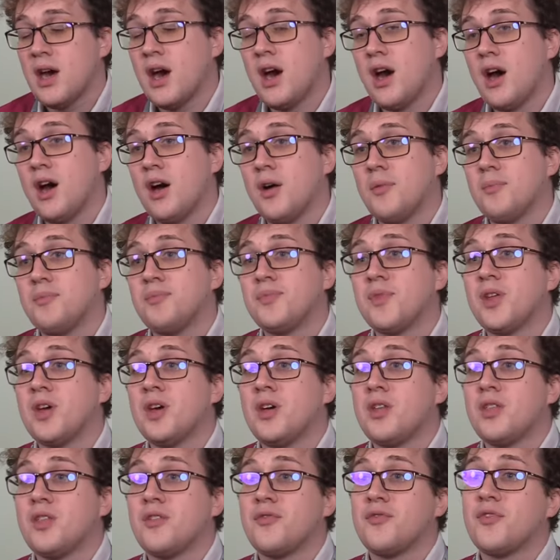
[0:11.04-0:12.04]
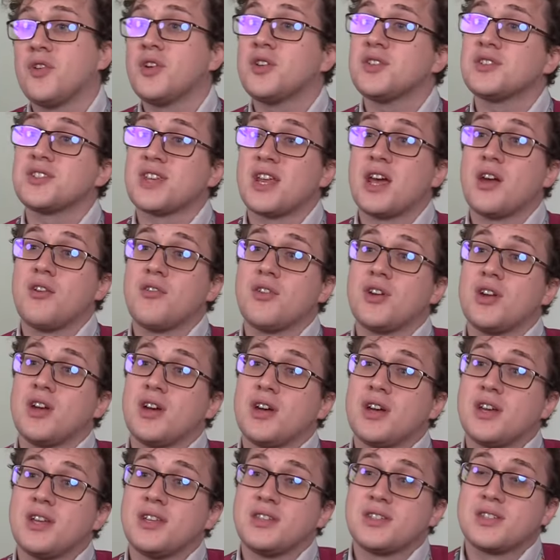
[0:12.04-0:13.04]
The first
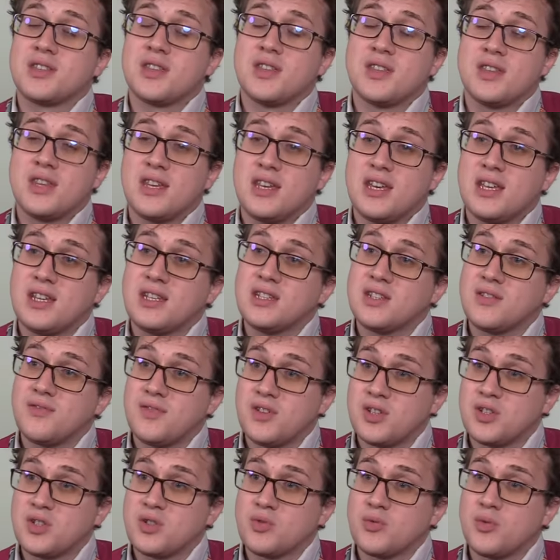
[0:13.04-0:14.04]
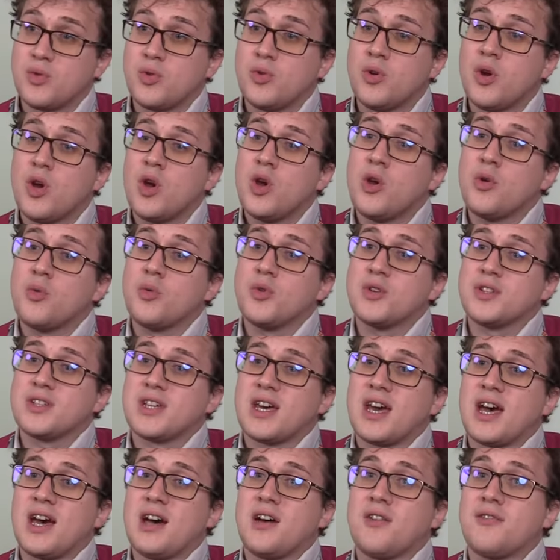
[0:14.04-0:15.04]
area is that the individual would
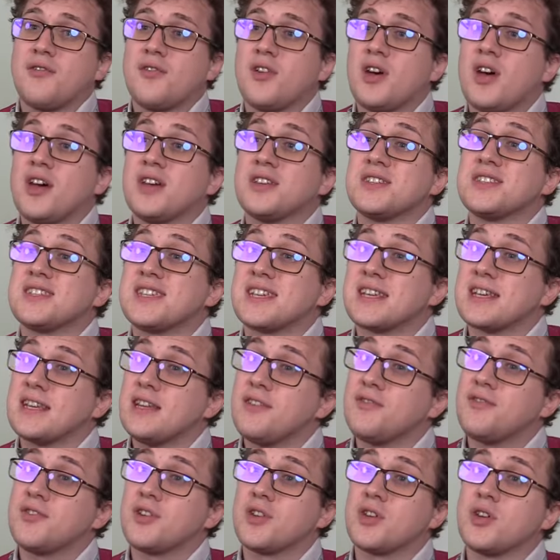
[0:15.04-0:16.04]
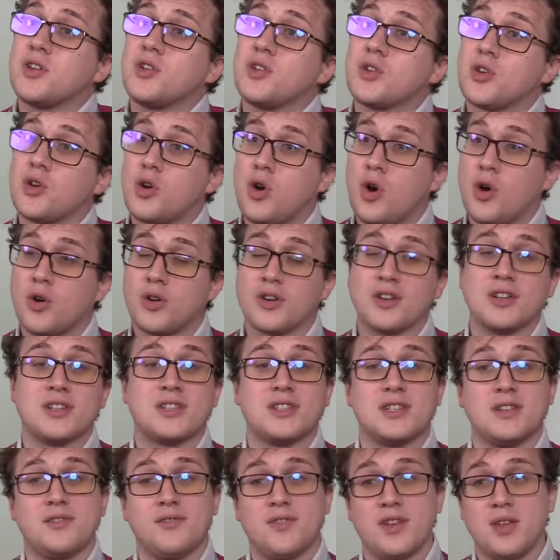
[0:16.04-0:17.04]
have a significant
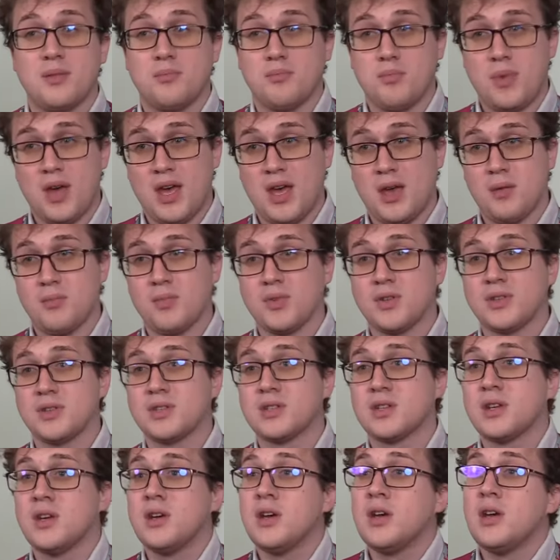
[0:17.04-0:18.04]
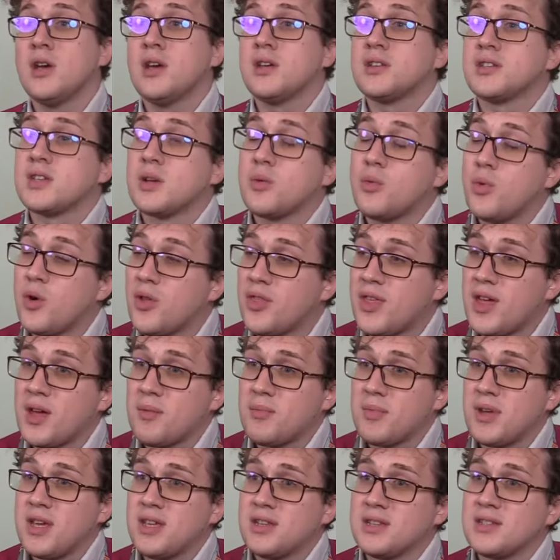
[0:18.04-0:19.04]
cognitive impairment. So what
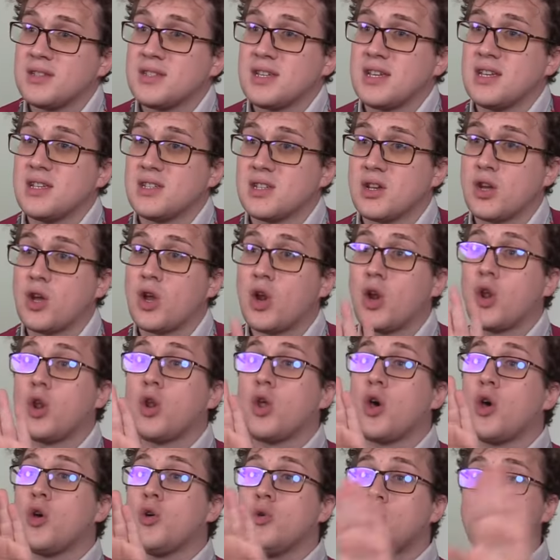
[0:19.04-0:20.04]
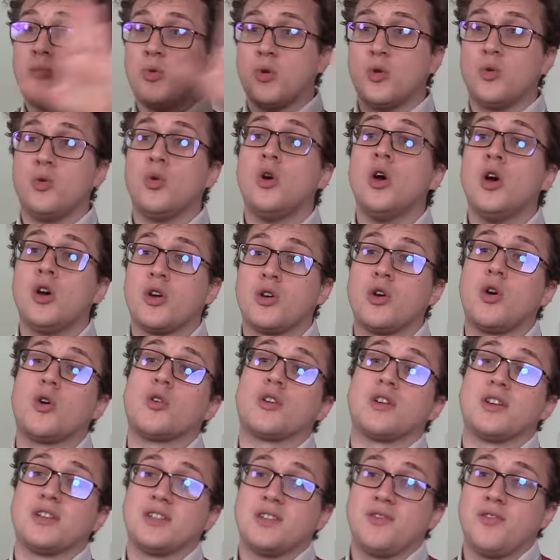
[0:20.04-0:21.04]
that means is a global
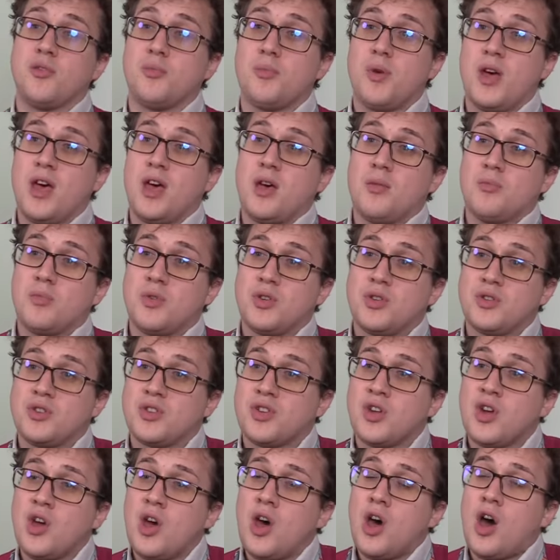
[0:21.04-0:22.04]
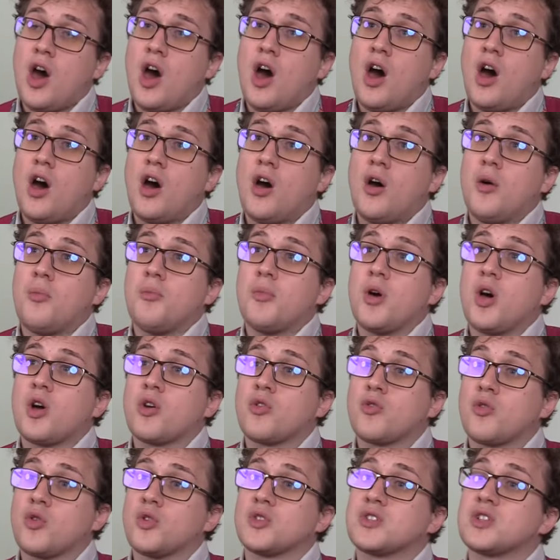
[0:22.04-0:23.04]
cognitive impairment
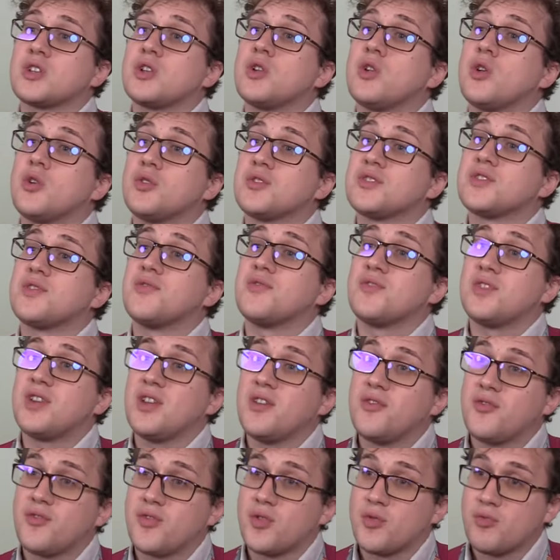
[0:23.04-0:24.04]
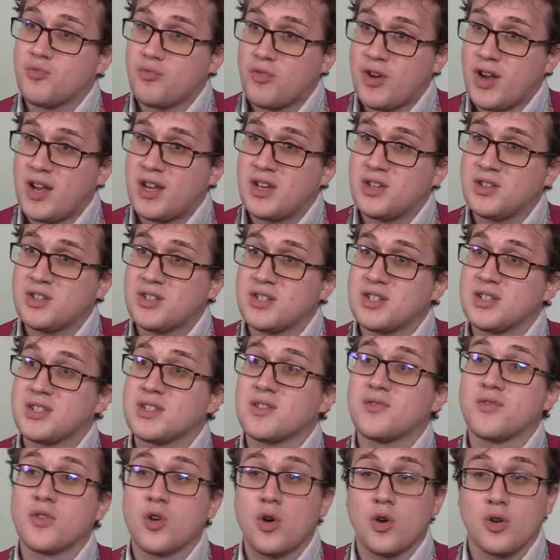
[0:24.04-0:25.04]
across lots of different ranges
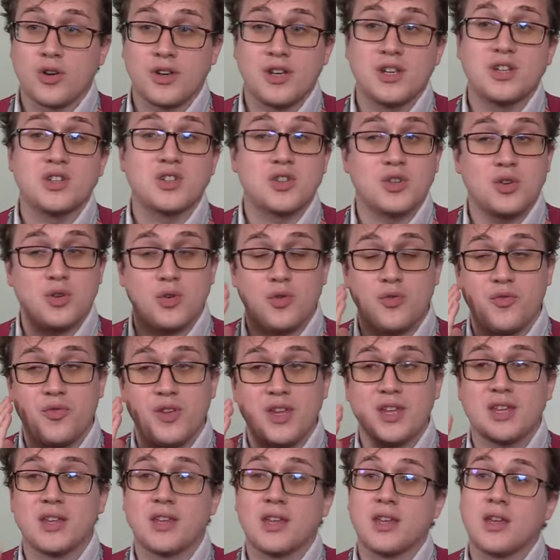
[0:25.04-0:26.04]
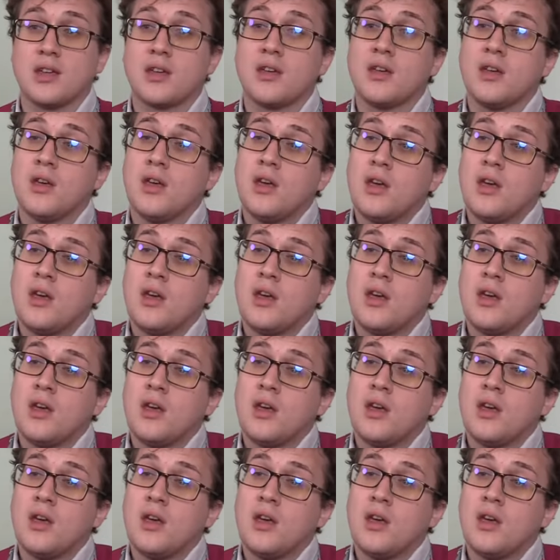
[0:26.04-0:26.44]
of cognition or thinking.